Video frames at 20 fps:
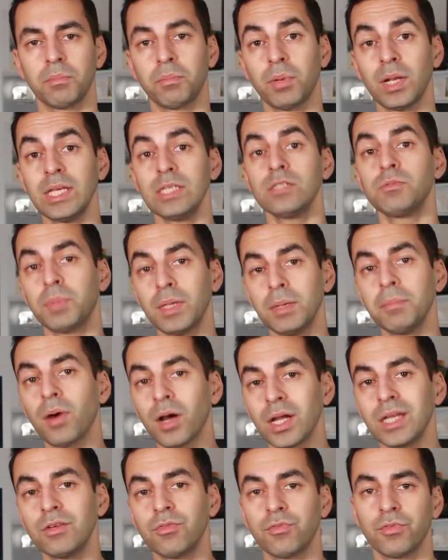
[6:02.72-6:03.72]
Please be
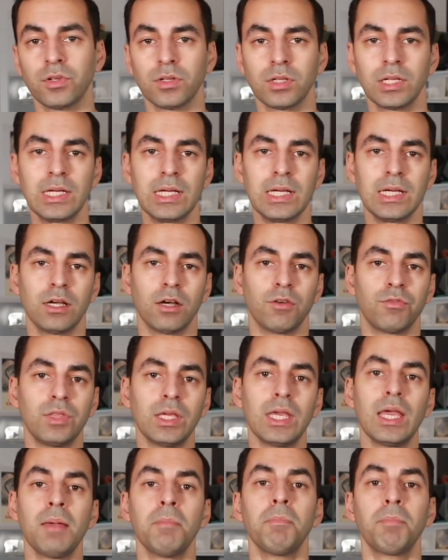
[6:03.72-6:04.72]
mindful of
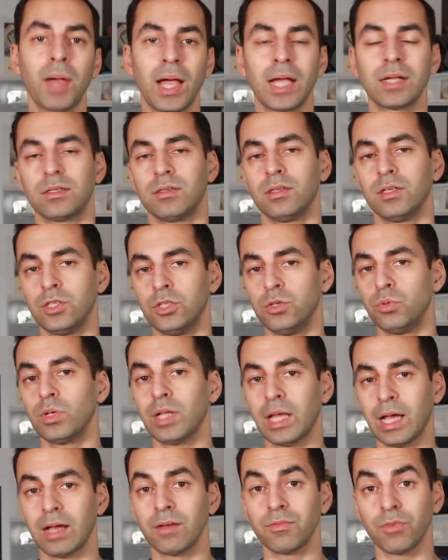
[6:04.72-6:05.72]
the impact that you
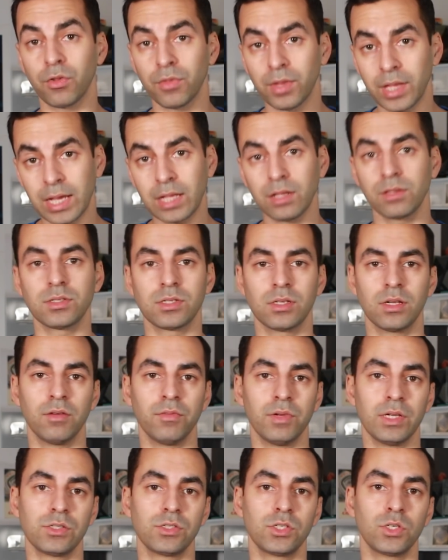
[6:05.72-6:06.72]
will have on the health
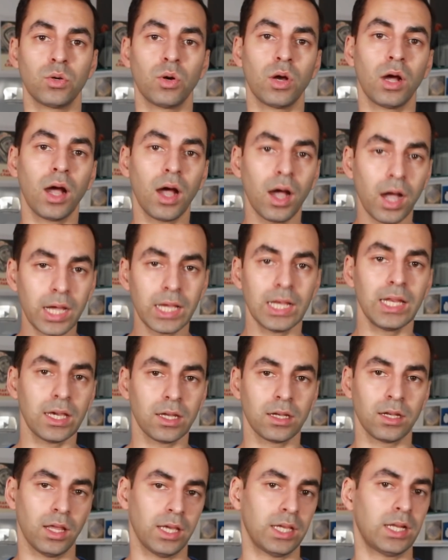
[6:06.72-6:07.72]
service. You are highly
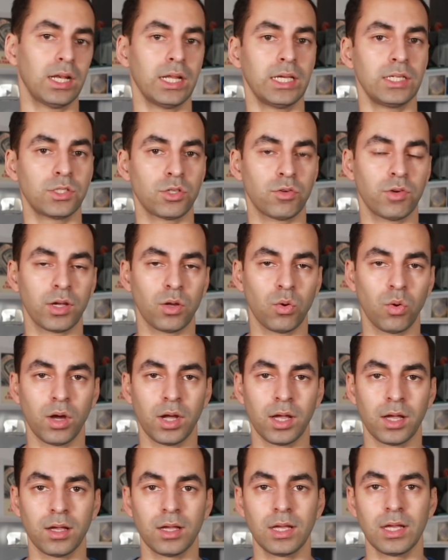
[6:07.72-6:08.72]
unlikely to
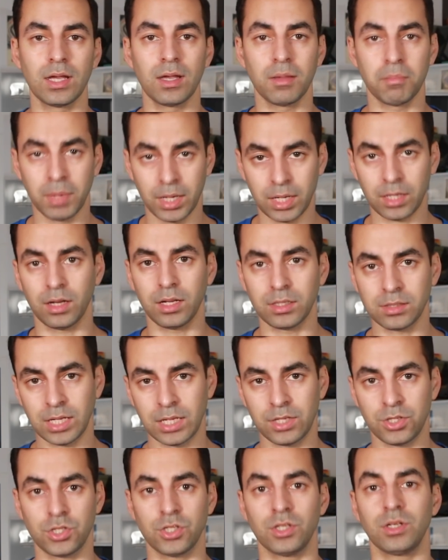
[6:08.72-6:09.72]
require medical
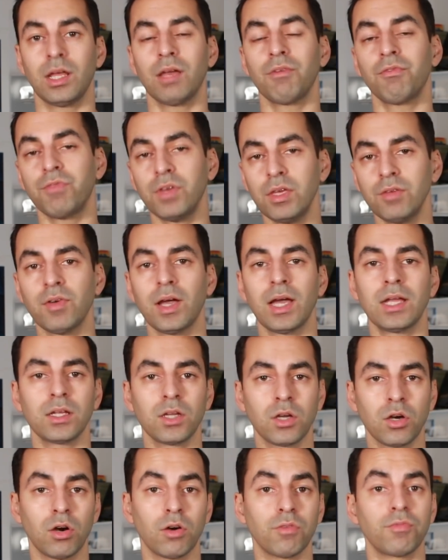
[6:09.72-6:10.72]
attention. A fever
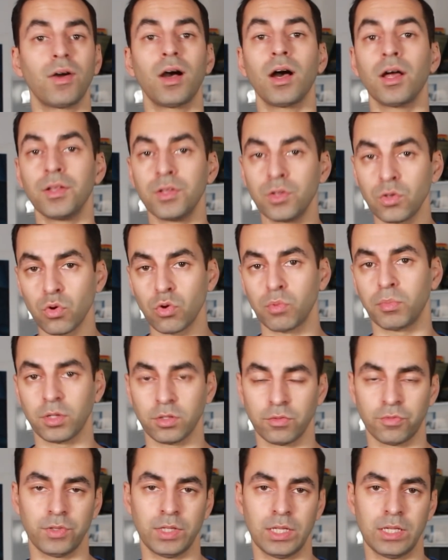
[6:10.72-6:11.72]
and cough are
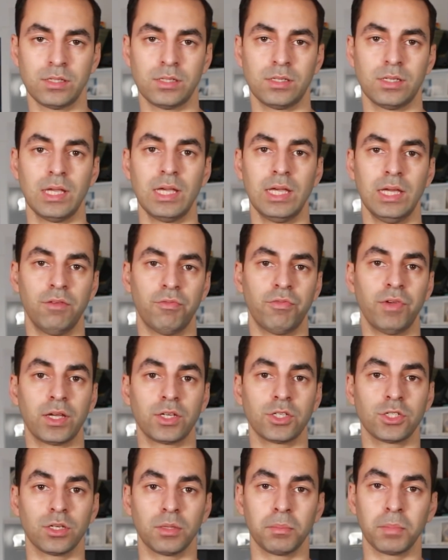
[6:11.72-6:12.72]
normal for this
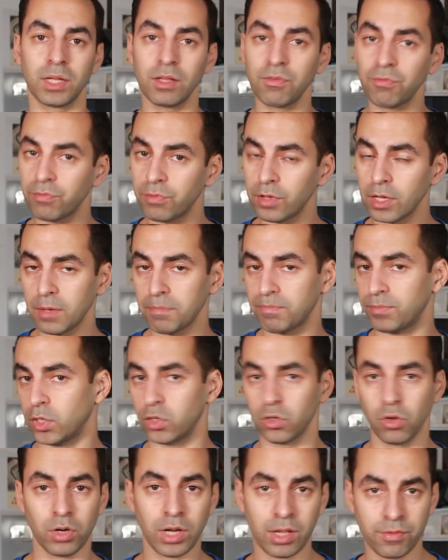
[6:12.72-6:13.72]
infection, but if
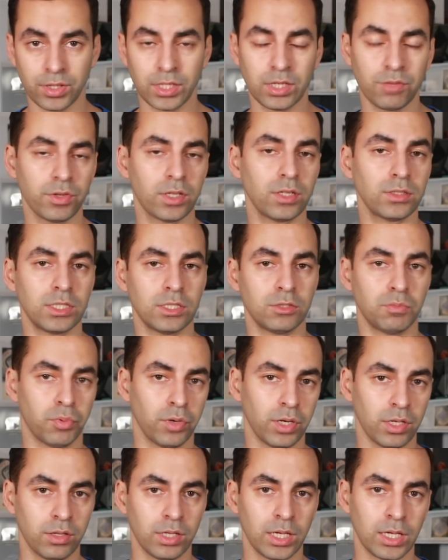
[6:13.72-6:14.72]
you're not having difficulties
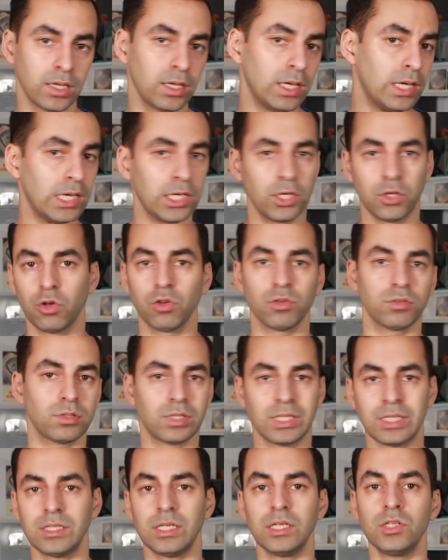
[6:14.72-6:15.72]
breathing, you're
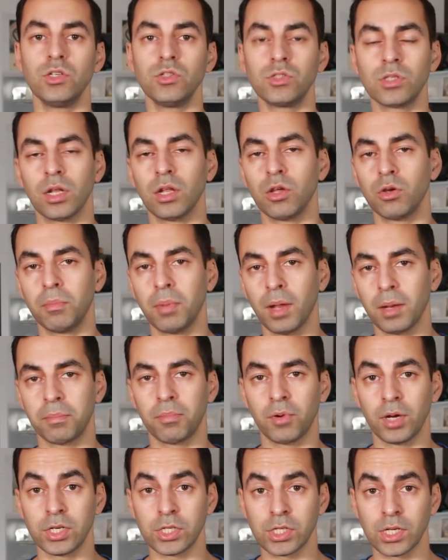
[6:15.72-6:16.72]
not dizzy due to low
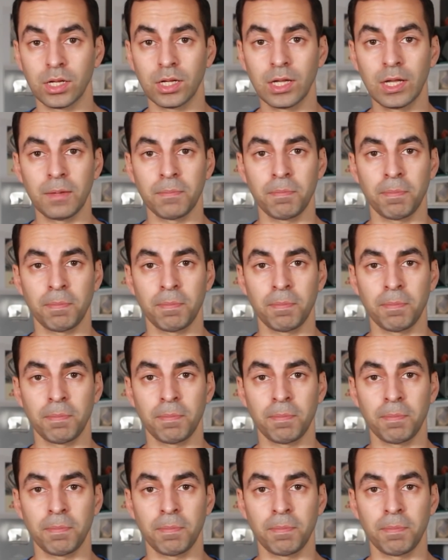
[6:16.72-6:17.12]
blood pressure,